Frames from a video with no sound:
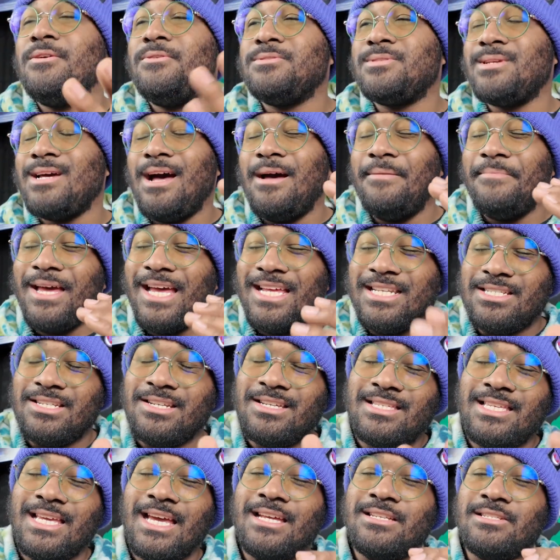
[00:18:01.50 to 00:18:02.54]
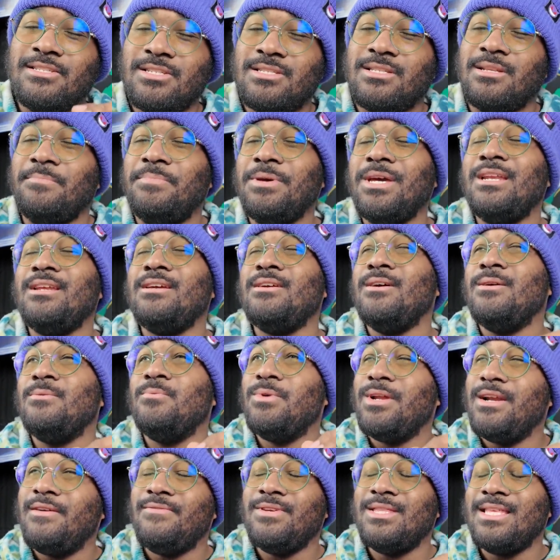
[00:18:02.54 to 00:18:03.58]
the close combat just yet, just depending
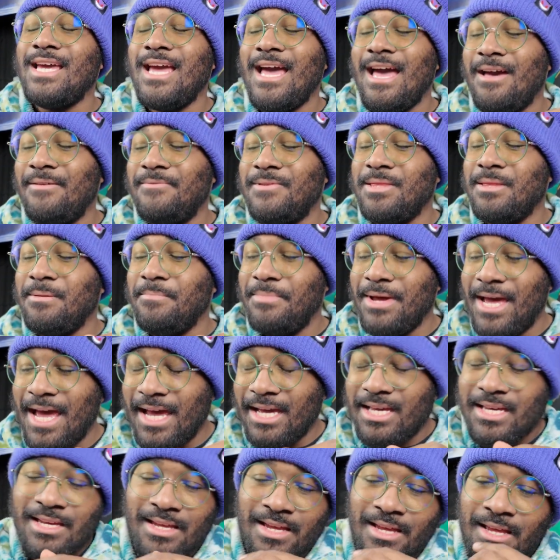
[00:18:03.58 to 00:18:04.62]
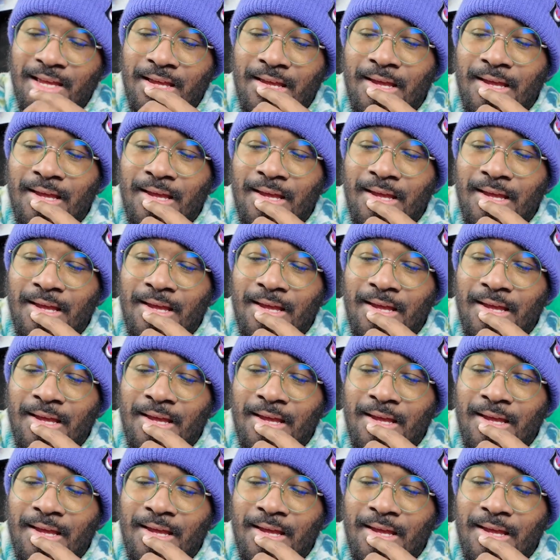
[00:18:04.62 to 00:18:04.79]
on whatever they have in the back.